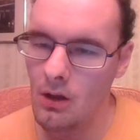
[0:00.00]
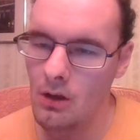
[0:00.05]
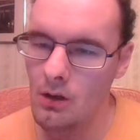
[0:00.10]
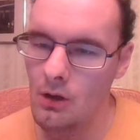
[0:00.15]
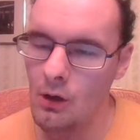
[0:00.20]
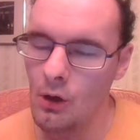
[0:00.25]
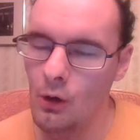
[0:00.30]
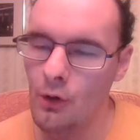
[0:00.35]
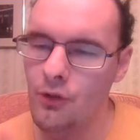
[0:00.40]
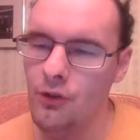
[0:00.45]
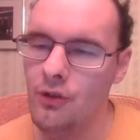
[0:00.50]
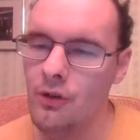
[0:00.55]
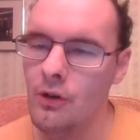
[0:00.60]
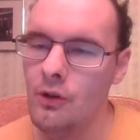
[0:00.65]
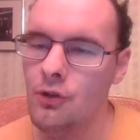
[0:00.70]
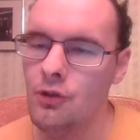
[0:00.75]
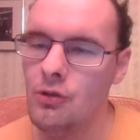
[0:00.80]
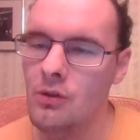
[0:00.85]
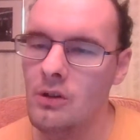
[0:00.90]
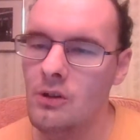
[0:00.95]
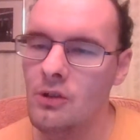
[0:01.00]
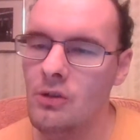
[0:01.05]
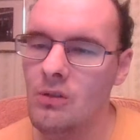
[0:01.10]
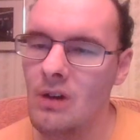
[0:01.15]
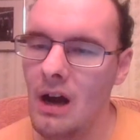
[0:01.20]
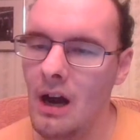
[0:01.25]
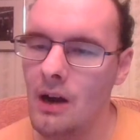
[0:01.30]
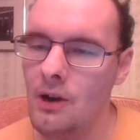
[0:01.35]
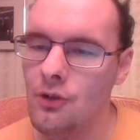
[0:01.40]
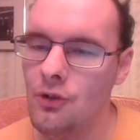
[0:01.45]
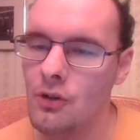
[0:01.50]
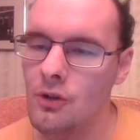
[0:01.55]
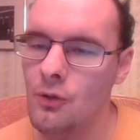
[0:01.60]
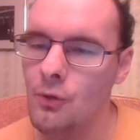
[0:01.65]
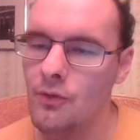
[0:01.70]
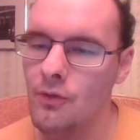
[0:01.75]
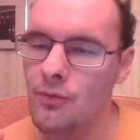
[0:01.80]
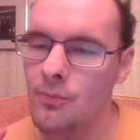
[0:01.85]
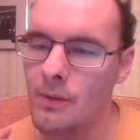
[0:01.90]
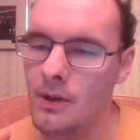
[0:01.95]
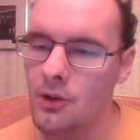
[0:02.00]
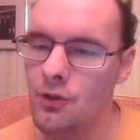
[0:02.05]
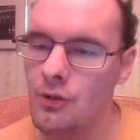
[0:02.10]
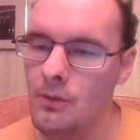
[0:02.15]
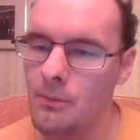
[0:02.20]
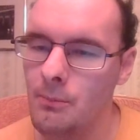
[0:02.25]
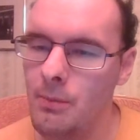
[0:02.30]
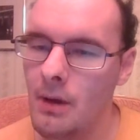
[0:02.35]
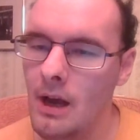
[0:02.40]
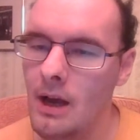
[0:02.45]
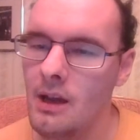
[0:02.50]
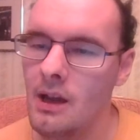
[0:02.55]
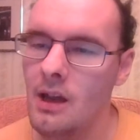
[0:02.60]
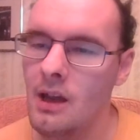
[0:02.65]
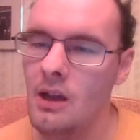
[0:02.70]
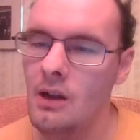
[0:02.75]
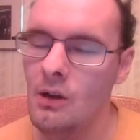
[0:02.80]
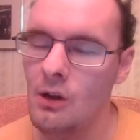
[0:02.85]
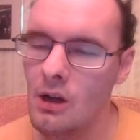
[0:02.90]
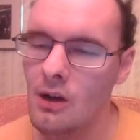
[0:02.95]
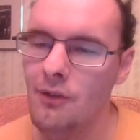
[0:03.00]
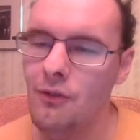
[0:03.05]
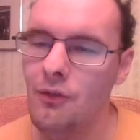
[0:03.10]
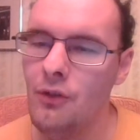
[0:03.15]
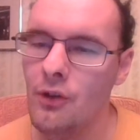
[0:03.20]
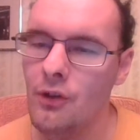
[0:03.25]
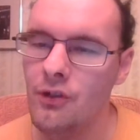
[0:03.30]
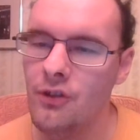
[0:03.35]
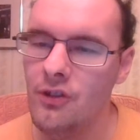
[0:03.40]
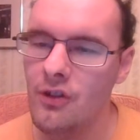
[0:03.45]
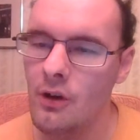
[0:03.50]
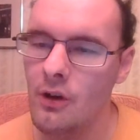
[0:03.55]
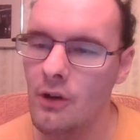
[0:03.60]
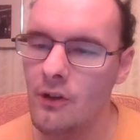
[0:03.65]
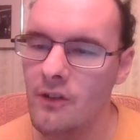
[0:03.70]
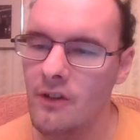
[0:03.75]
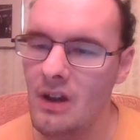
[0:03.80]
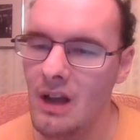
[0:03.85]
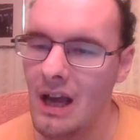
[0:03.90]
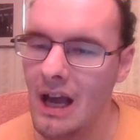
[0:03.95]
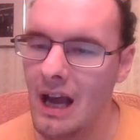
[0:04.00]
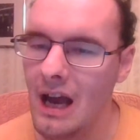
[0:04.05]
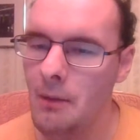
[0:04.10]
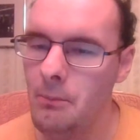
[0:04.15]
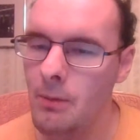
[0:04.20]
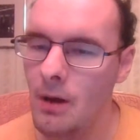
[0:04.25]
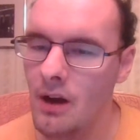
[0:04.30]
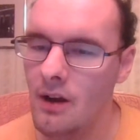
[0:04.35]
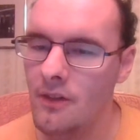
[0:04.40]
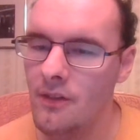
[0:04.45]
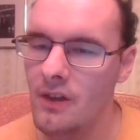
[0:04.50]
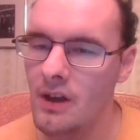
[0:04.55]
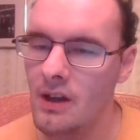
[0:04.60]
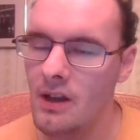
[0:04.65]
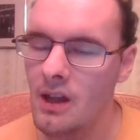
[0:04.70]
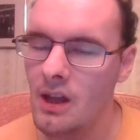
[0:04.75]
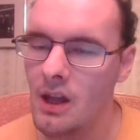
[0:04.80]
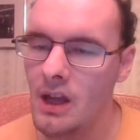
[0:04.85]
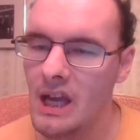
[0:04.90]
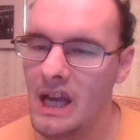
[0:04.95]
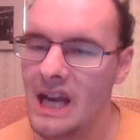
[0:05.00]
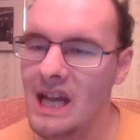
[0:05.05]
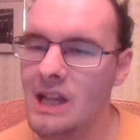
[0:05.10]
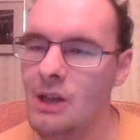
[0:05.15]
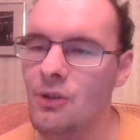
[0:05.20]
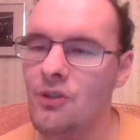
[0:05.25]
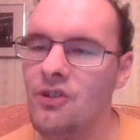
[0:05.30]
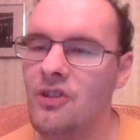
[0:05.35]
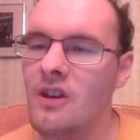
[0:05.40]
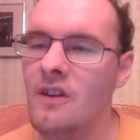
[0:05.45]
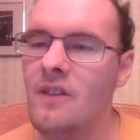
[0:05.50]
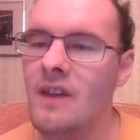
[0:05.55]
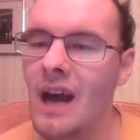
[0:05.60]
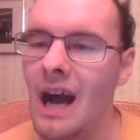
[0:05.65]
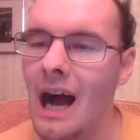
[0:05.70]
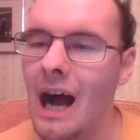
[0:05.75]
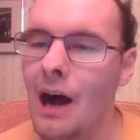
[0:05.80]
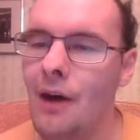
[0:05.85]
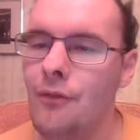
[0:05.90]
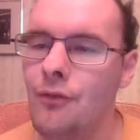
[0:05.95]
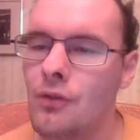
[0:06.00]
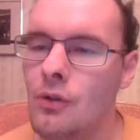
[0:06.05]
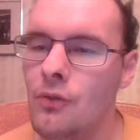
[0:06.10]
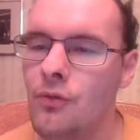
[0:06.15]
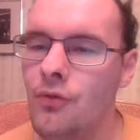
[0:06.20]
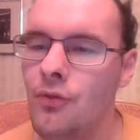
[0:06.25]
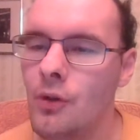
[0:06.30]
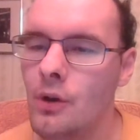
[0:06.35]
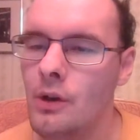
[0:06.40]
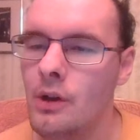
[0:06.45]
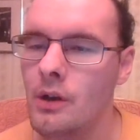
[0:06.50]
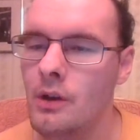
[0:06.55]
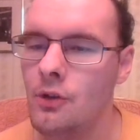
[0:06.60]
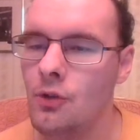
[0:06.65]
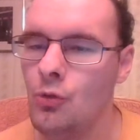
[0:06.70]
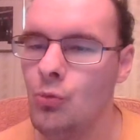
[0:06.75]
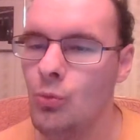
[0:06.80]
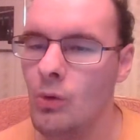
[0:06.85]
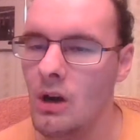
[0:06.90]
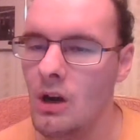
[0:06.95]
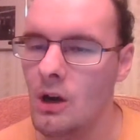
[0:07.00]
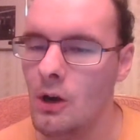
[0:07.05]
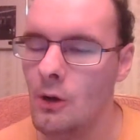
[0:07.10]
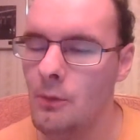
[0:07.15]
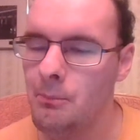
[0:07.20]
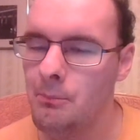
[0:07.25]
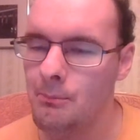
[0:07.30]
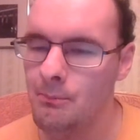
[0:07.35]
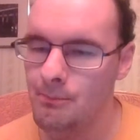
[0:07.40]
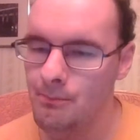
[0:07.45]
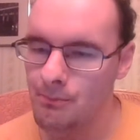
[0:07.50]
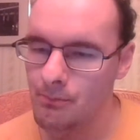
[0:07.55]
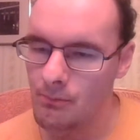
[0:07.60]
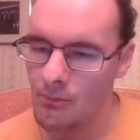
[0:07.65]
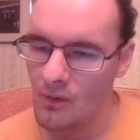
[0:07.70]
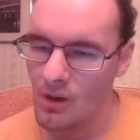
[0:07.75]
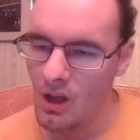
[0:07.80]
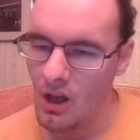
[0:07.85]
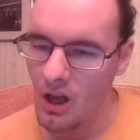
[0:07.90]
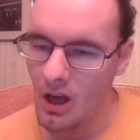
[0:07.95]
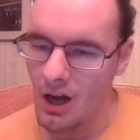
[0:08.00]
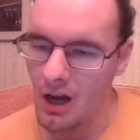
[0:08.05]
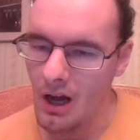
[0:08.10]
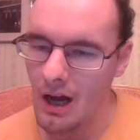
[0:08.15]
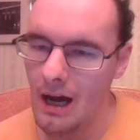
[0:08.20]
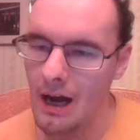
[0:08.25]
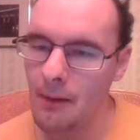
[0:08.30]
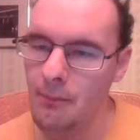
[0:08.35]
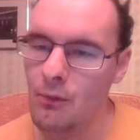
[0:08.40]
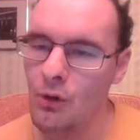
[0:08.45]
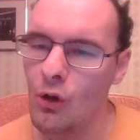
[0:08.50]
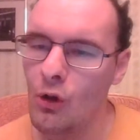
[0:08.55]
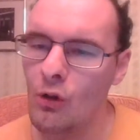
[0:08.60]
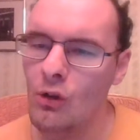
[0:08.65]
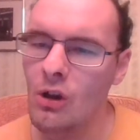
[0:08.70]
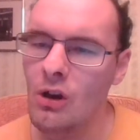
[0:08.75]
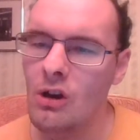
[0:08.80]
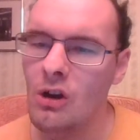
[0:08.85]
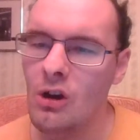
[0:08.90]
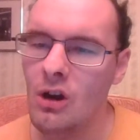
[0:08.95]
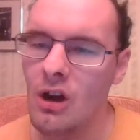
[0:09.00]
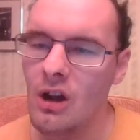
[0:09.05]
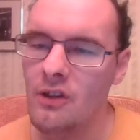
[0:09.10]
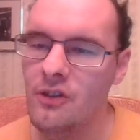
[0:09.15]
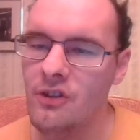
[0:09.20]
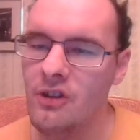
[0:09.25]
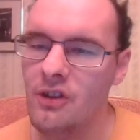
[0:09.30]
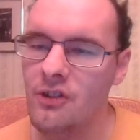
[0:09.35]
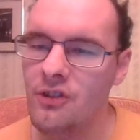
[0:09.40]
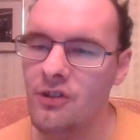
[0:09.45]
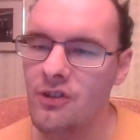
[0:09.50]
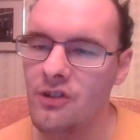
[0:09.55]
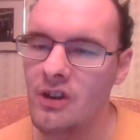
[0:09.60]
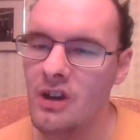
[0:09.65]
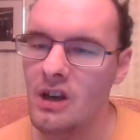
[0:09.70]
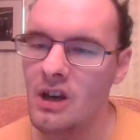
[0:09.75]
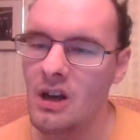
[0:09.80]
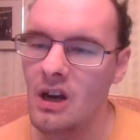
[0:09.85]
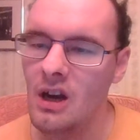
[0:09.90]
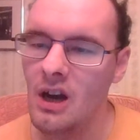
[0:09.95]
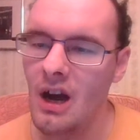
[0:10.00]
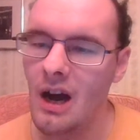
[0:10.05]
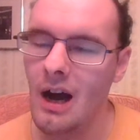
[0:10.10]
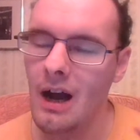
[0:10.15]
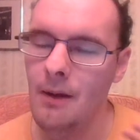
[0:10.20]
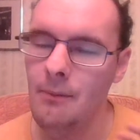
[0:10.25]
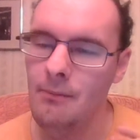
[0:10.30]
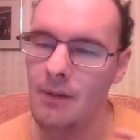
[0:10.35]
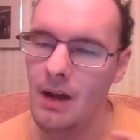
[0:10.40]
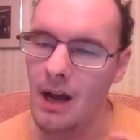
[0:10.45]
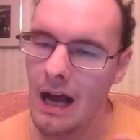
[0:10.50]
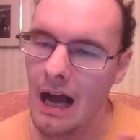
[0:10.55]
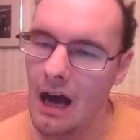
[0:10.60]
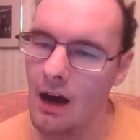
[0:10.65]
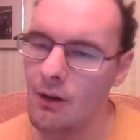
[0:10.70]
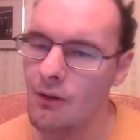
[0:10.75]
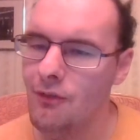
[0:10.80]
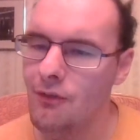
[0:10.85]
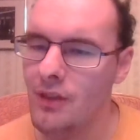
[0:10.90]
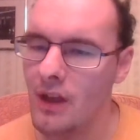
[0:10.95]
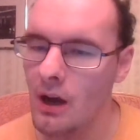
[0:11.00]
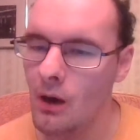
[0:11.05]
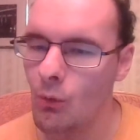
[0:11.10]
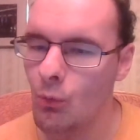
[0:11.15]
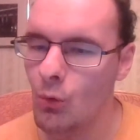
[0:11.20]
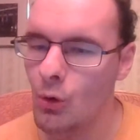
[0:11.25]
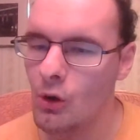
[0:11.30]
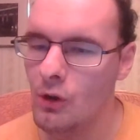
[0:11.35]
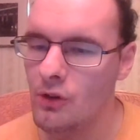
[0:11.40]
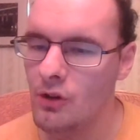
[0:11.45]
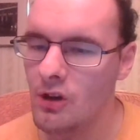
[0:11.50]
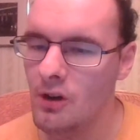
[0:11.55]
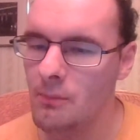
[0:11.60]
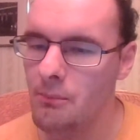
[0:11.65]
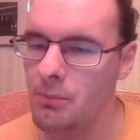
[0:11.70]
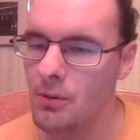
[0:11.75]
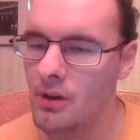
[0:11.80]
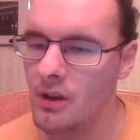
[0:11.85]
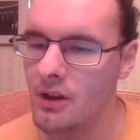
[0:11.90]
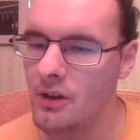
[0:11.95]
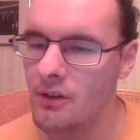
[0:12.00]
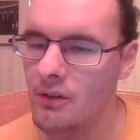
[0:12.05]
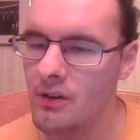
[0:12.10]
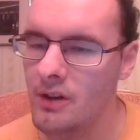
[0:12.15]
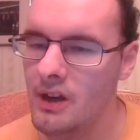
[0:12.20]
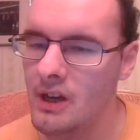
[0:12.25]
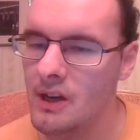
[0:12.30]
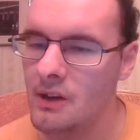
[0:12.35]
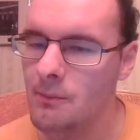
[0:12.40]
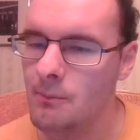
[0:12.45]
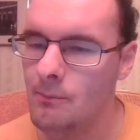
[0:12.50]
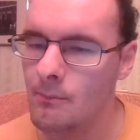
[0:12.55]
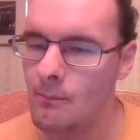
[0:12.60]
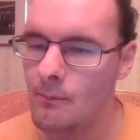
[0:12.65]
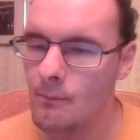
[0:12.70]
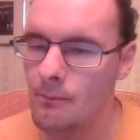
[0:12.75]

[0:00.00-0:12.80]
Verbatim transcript: no social interactions with Mitch and Peggy, none of those skills that I had back then. And you see the after footage where I'm no longer autistic. I'm out of that world completely.